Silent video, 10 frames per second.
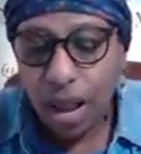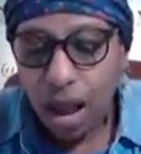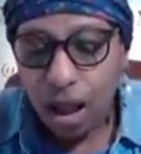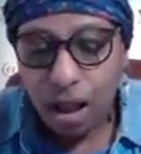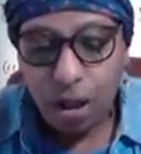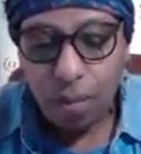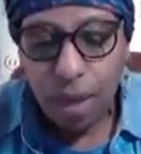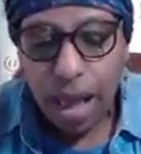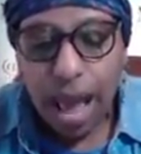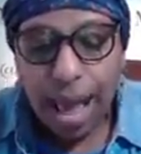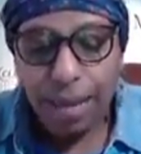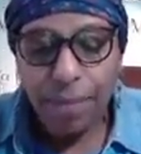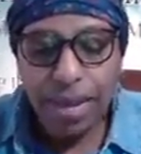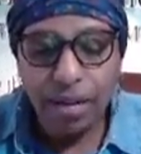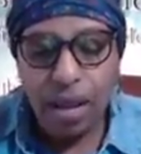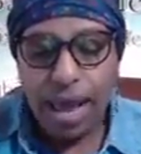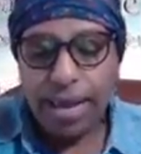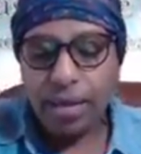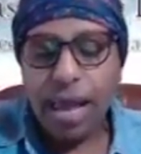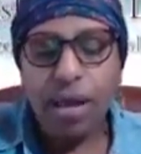
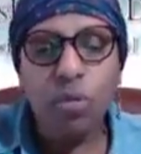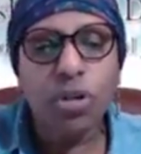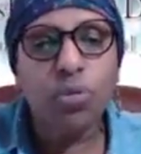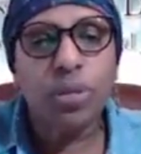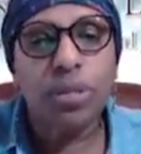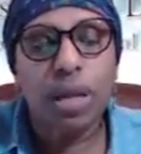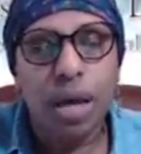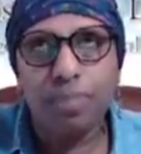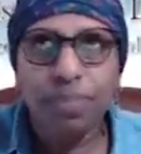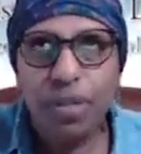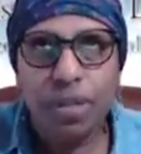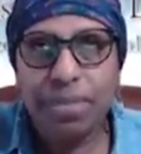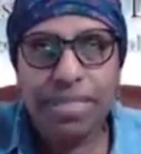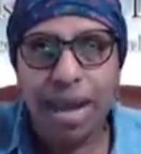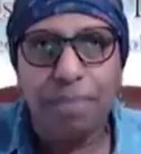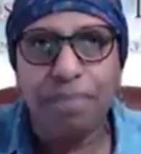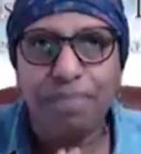I worked with. Let me stop.